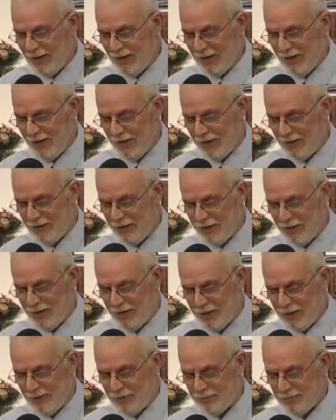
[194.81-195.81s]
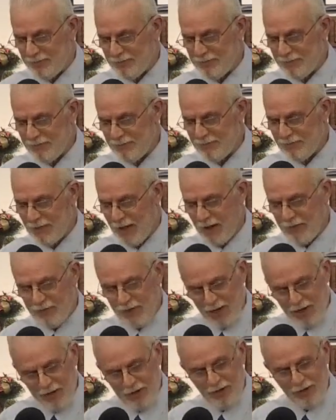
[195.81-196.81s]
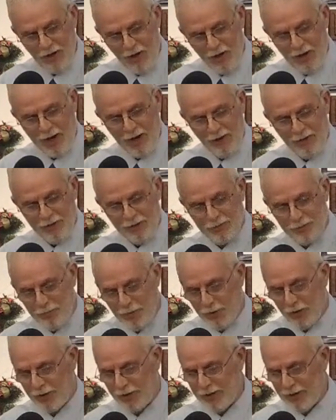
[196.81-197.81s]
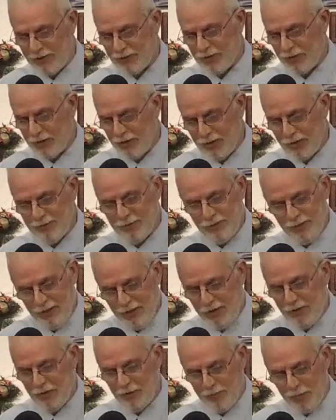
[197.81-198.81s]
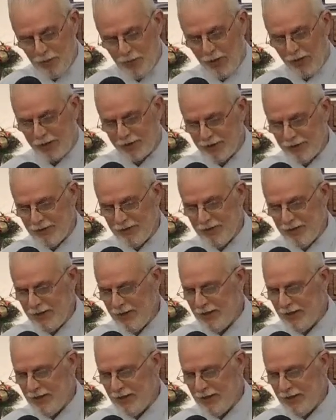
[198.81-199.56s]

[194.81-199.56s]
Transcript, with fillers: and uh, I've gained a lot out of this book. It's a good good book.